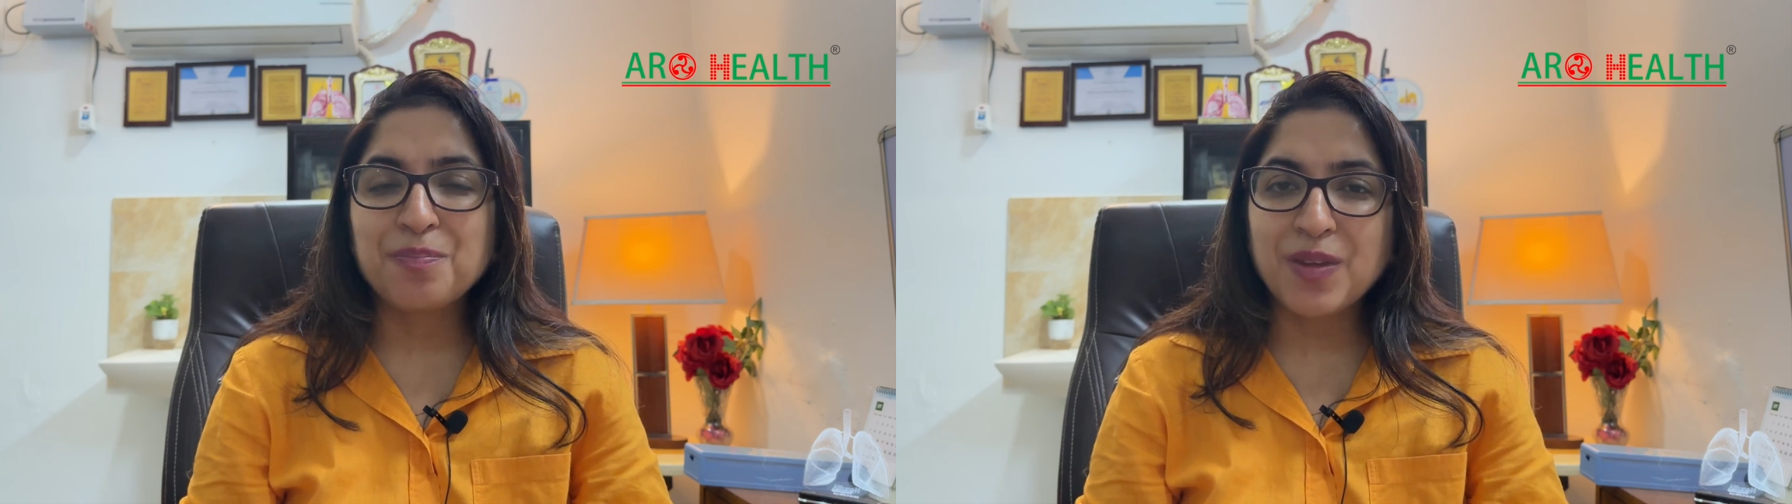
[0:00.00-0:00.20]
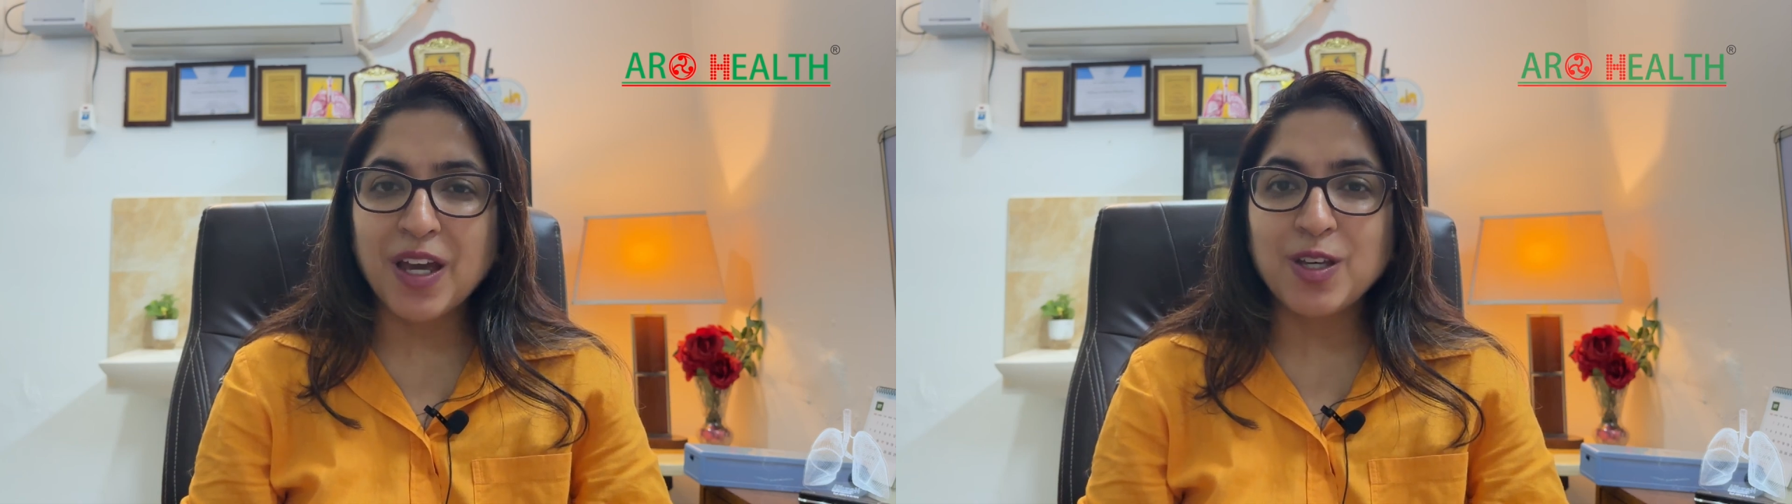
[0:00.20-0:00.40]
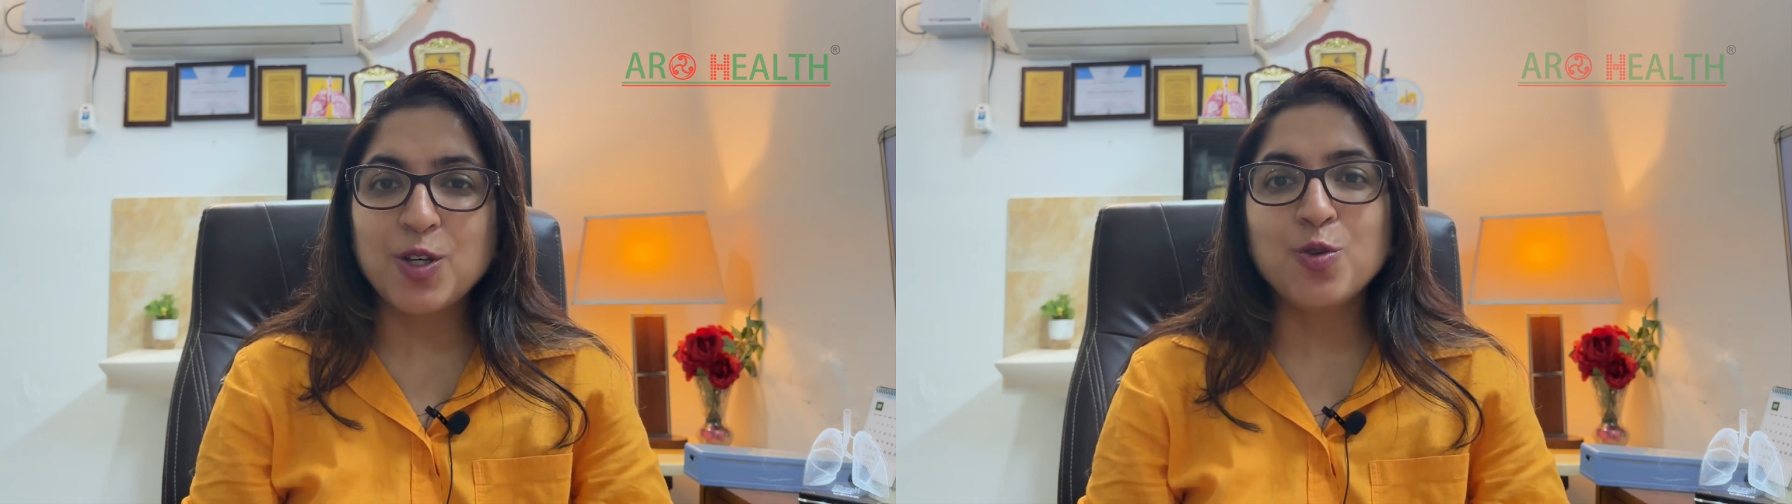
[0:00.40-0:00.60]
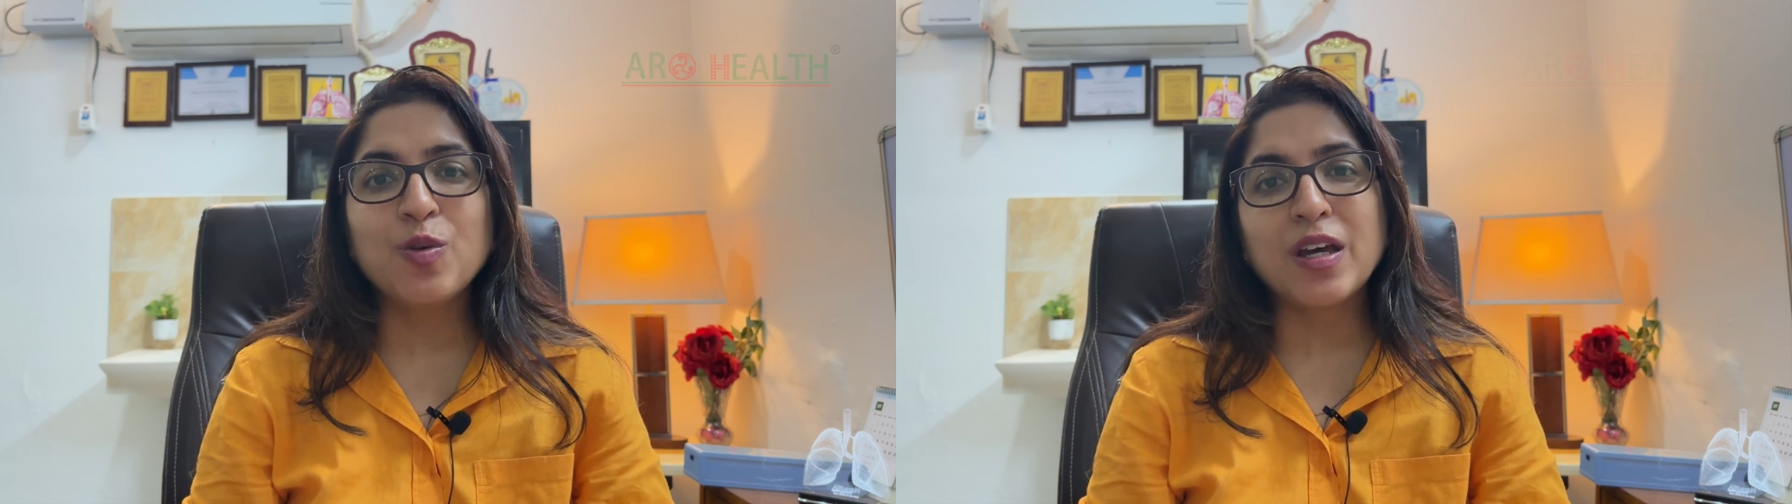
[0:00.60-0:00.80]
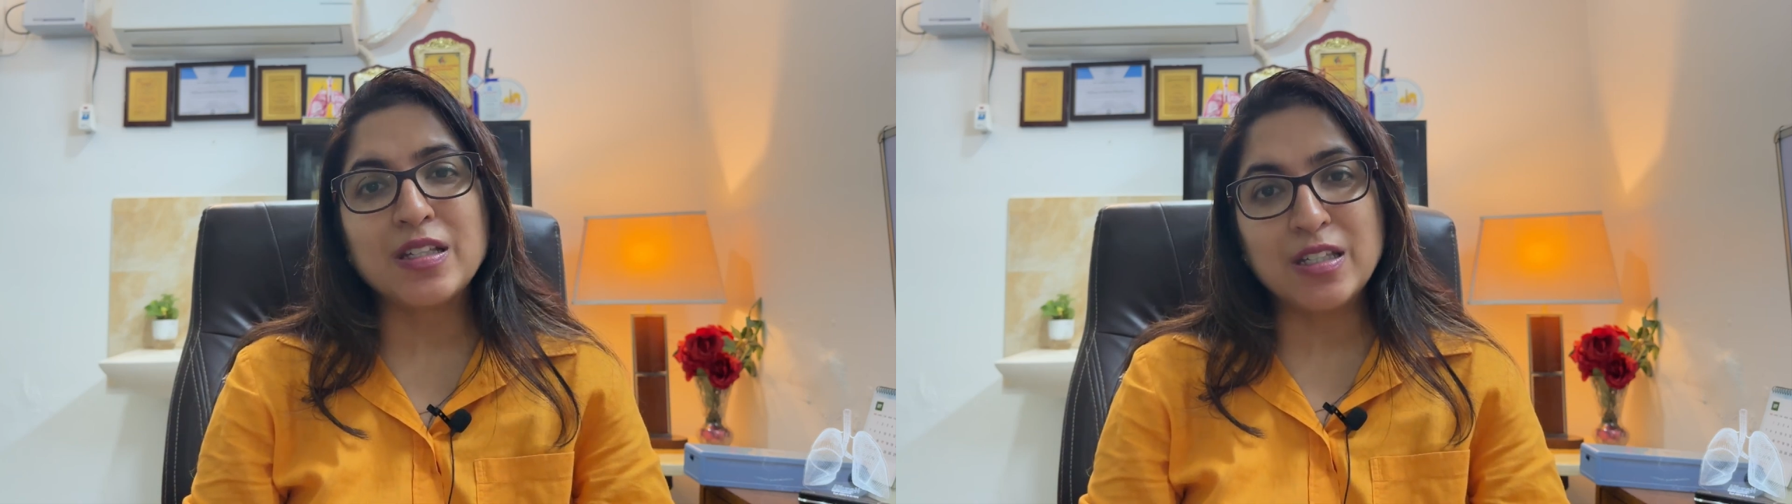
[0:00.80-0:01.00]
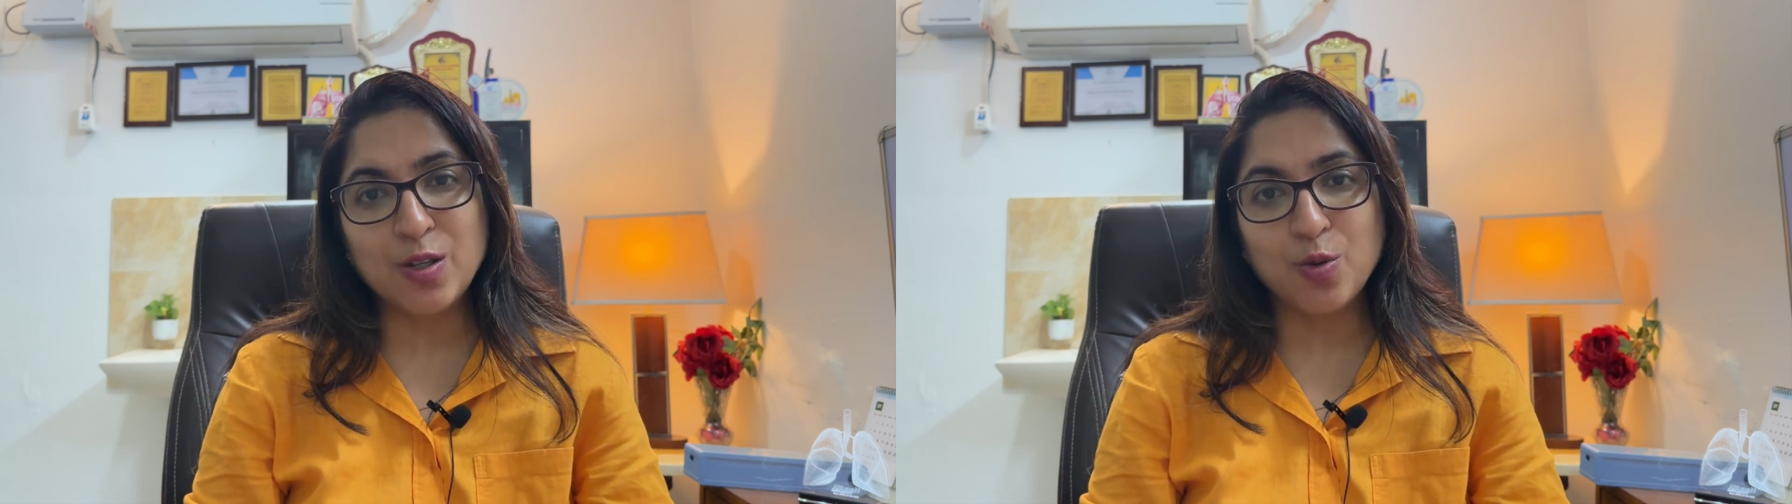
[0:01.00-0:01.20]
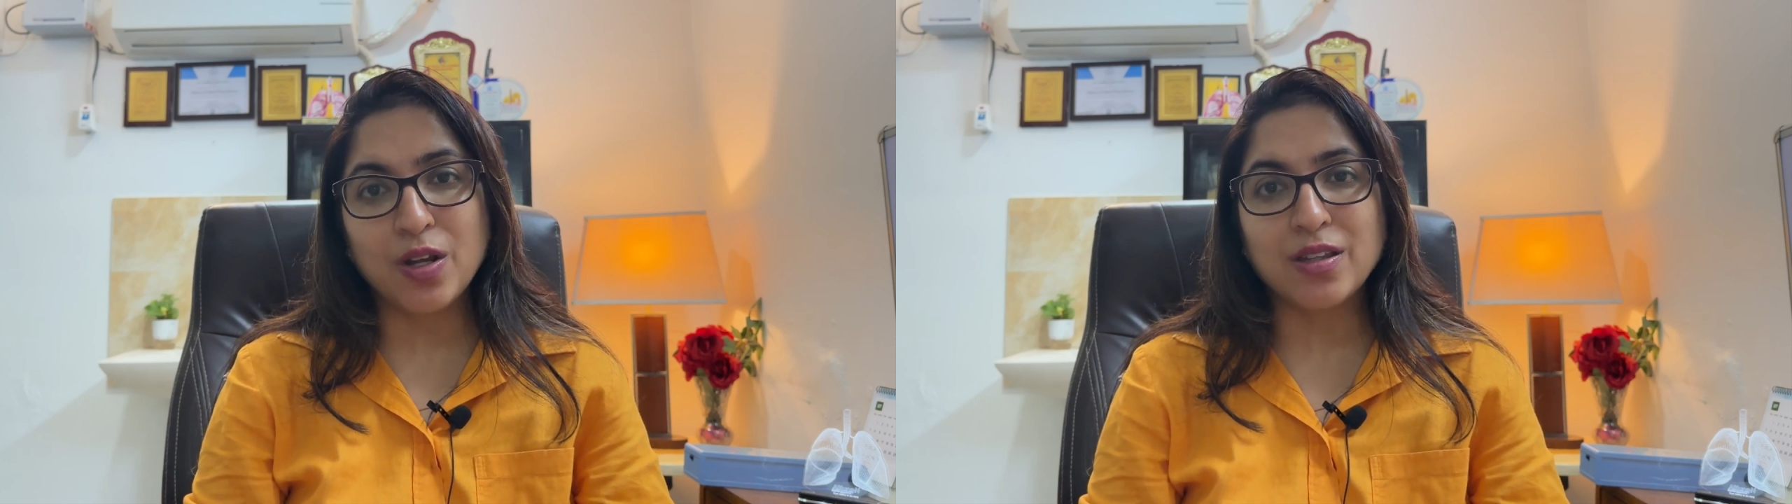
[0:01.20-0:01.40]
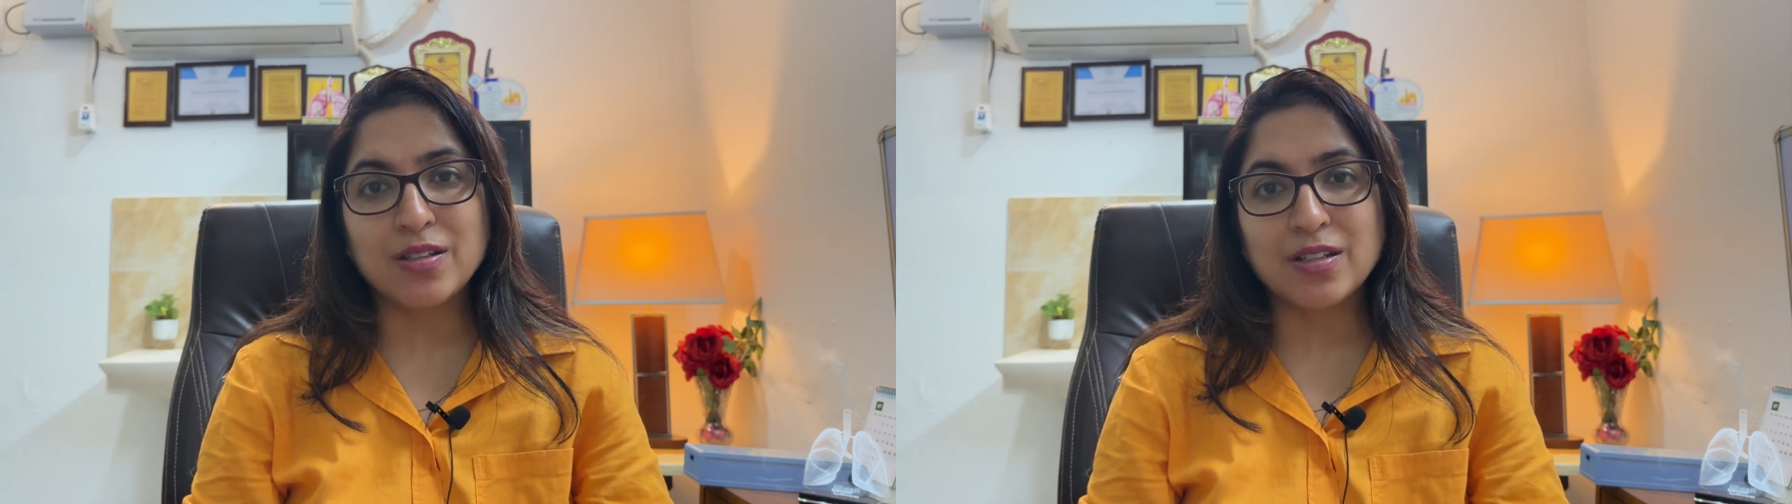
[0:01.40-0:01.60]
Thank you and see you
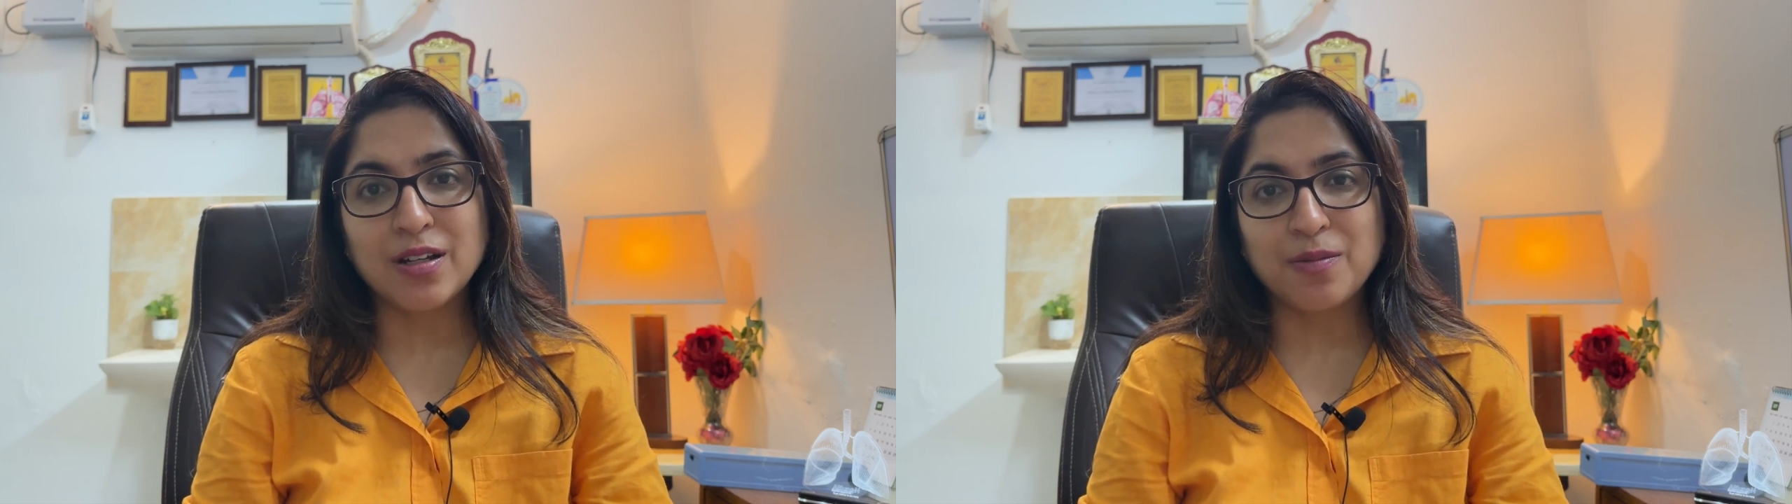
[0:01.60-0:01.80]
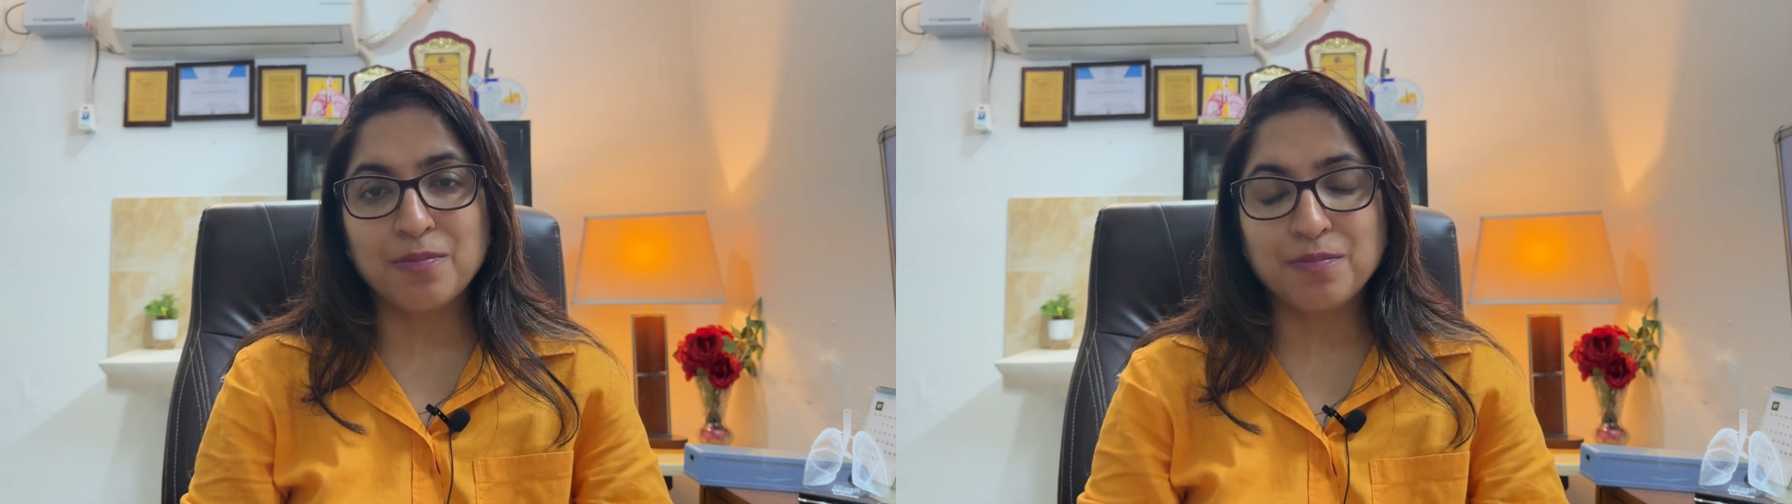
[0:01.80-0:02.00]
another time.